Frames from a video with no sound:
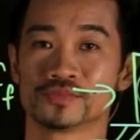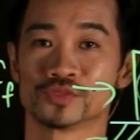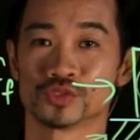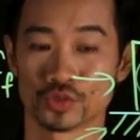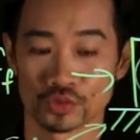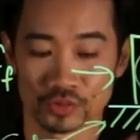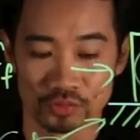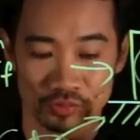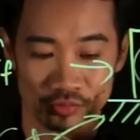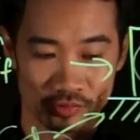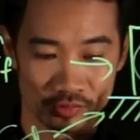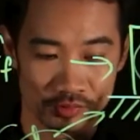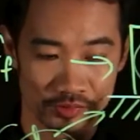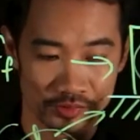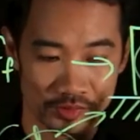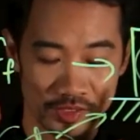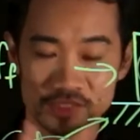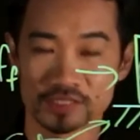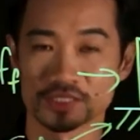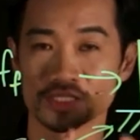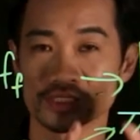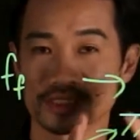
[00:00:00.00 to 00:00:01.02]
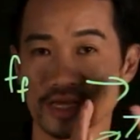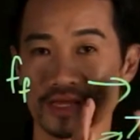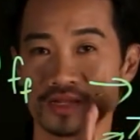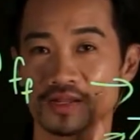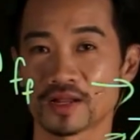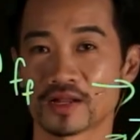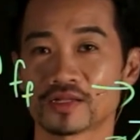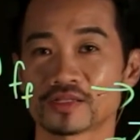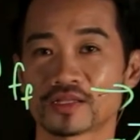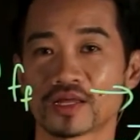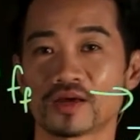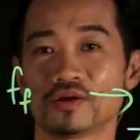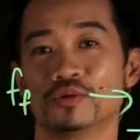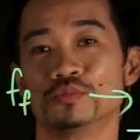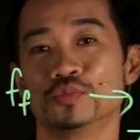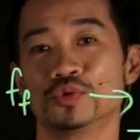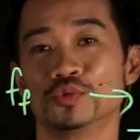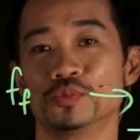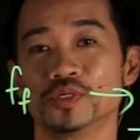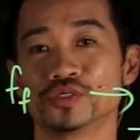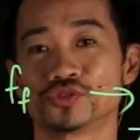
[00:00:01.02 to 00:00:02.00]
So this is another type
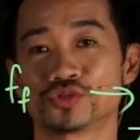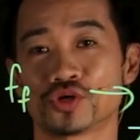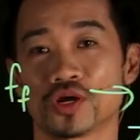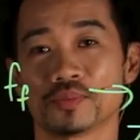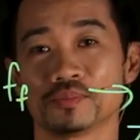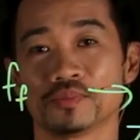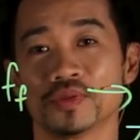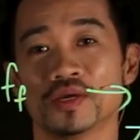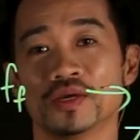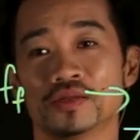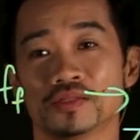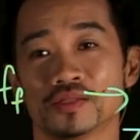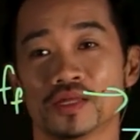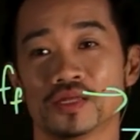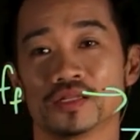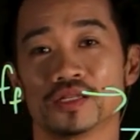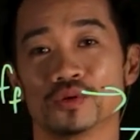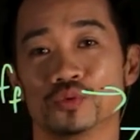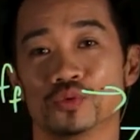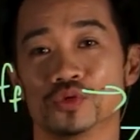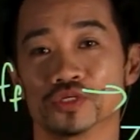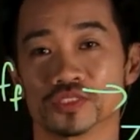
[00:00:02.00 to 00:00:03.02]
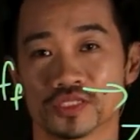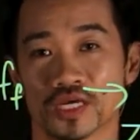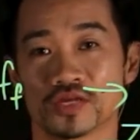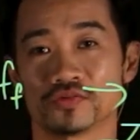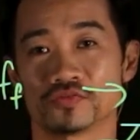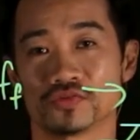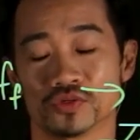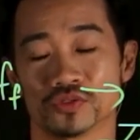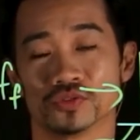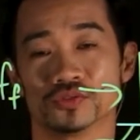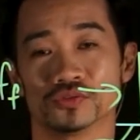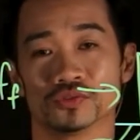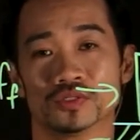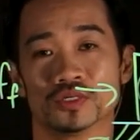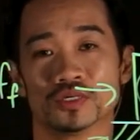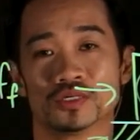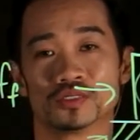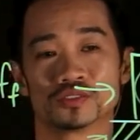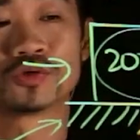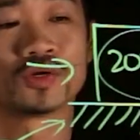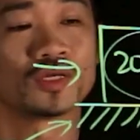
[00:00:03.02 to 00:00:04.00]
of booby trap that they will set for you.
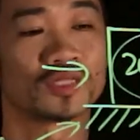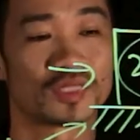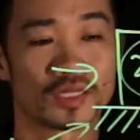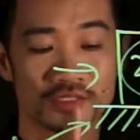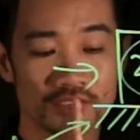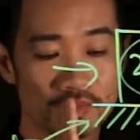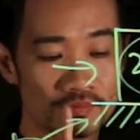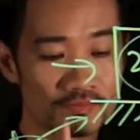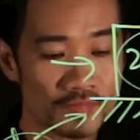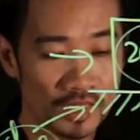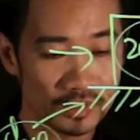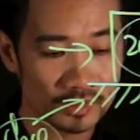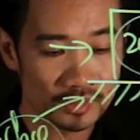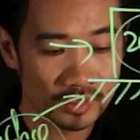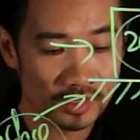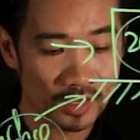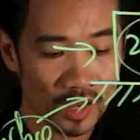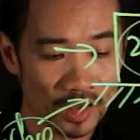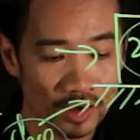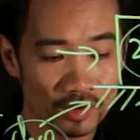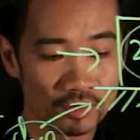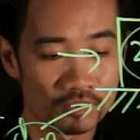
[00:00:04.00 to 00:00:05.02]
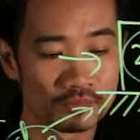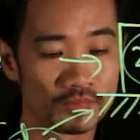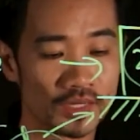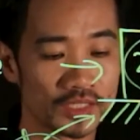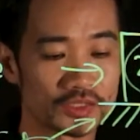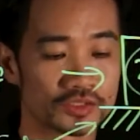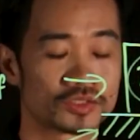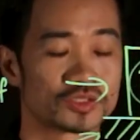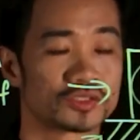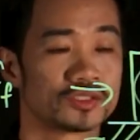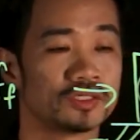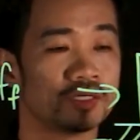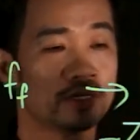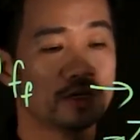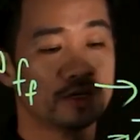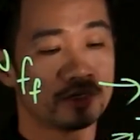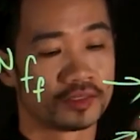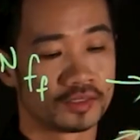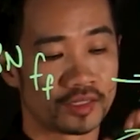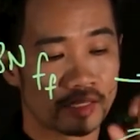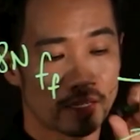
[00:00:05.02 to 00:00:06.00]
So it doesn't matter how much
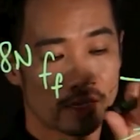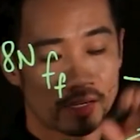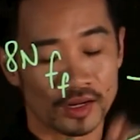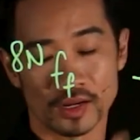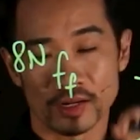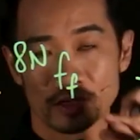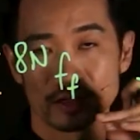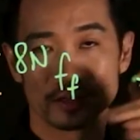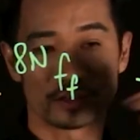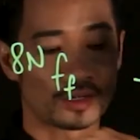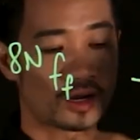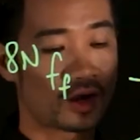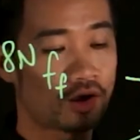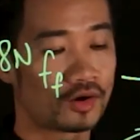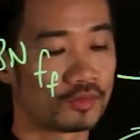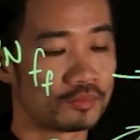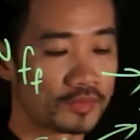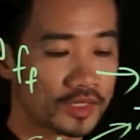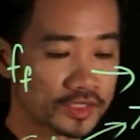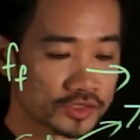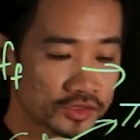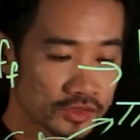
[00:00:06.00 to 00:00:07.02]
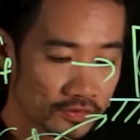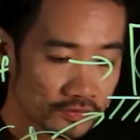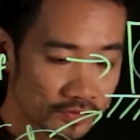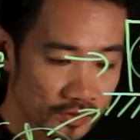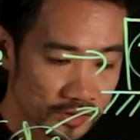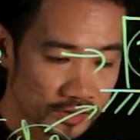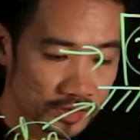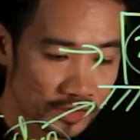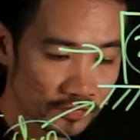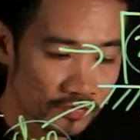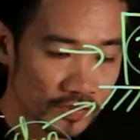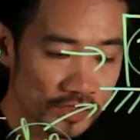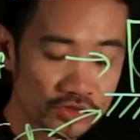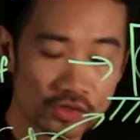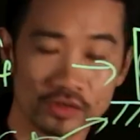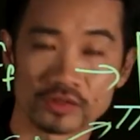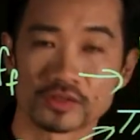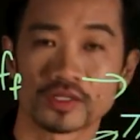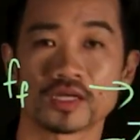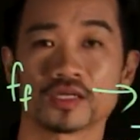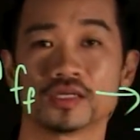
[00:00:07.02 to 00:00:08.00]
they are how much of the surface
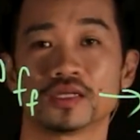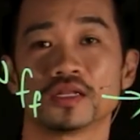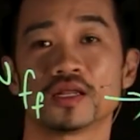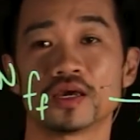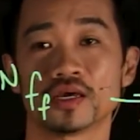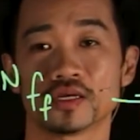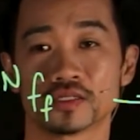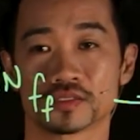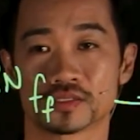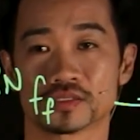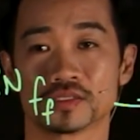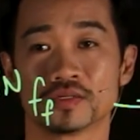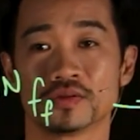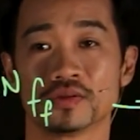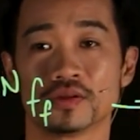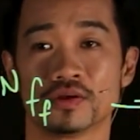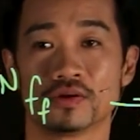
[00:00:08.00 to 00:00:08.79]
contact it has.